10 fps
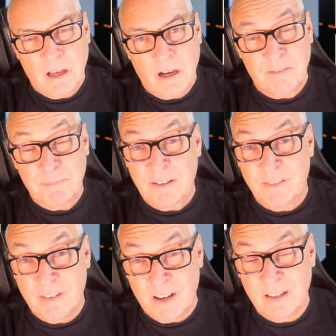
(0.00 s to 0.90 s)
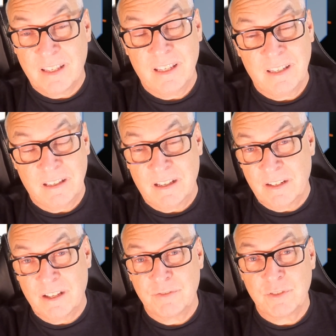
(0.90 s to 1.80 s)
I've been lucky
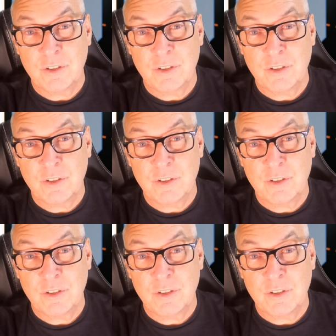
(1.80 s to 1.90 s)
enough